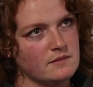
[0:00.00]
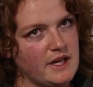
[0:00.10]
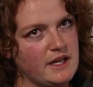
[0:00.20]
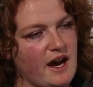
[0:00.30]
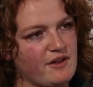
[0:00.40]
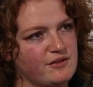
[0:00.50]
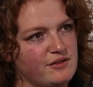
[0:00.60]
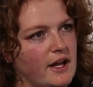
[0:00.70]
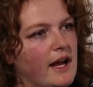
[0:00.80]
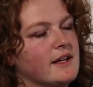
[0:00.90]
Enough.
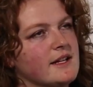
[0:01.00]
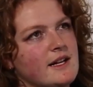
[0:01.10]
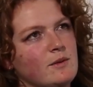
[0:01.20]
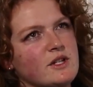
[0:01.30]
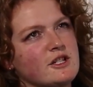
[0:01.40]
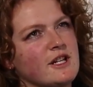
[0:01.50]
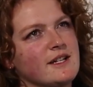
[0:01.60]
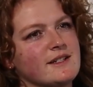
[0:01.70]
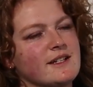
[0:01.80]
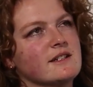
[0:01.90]
Which
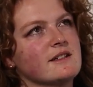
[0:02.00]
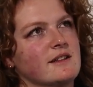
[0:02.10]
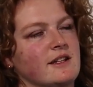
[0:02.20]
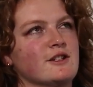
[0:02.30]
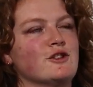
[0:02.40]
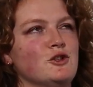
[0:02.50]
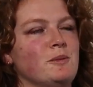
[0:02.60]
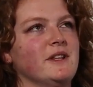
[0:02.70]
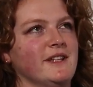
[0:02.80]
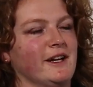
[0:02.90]
is, it's the
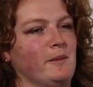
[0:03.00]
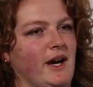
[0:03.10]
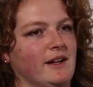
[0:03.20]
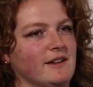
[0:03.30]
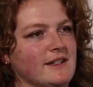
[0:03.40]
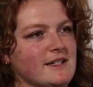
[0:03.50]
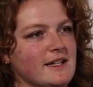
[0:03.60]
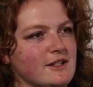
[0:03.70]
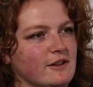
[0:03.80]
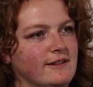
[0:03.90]
stupid thing about it is
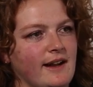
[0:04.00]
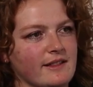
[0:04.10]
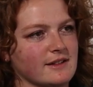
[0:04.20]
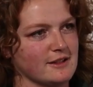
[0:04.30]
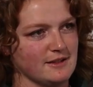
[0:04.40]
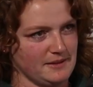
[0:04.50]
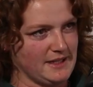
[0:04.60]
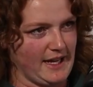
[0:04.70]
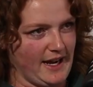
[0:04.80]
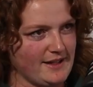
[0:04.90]
it's got nothing to do with the
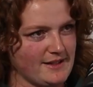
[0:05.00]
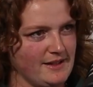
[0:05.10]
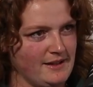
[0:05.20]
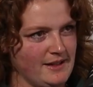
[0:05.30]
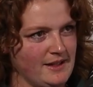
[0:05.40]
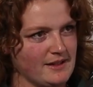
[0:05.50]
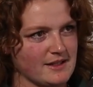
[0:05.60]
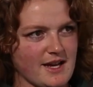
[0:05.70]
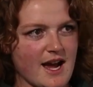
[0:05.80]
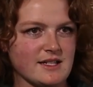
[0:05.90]
scars. The
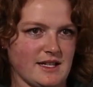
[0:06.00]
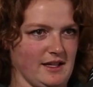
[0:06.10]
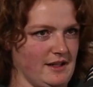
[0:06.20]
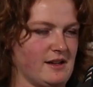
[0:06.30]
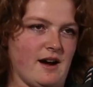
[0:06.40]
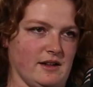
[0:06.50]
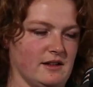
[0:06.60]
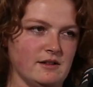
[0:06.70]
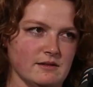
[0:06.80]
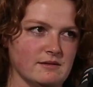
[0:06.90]
scars I think are kind of
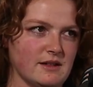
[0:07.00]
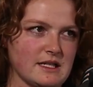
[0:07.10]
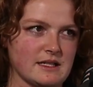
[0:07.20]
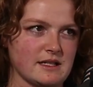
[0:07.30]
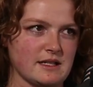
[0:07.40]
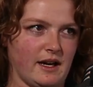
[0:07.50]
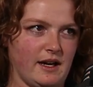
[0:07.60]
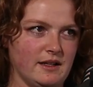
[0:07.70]
cool because it's just like